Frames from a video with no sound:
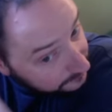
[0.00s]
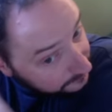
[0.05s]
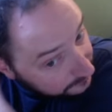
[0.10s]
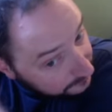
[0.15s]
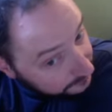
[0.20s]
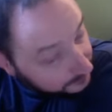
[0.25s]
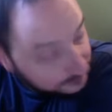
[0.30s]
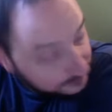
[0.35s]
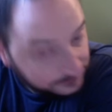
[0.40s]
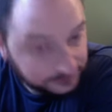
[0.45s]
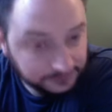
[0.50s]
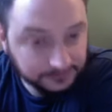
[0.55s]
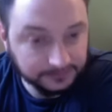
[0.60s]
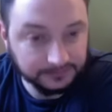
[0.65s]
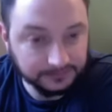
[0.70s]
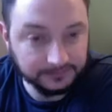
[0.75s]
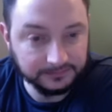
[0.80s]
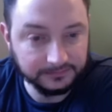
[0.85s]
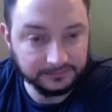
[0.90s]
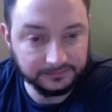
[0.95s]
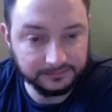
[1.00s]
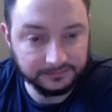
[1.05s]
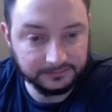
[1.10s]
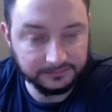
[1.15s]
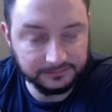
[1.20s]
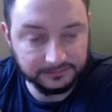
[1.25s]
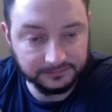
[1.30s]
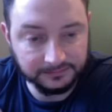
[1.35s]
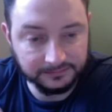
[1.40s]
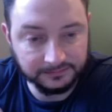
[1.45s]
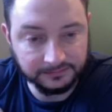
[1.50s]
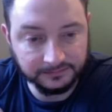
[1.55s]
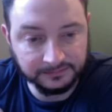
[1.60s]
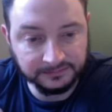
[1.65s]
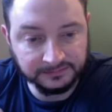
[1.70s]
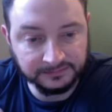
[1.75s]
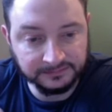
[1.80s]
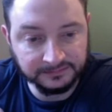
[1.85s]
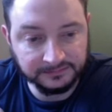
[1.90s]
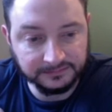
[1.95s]

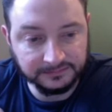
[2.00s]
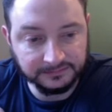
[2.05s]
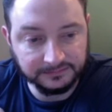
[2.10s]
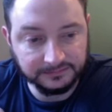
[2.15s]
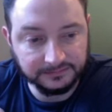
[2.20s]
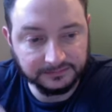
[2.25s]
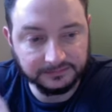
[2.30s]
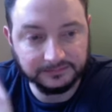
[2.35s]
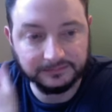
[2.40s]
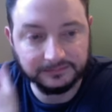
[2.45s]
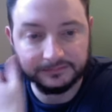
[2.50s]
(not speaking)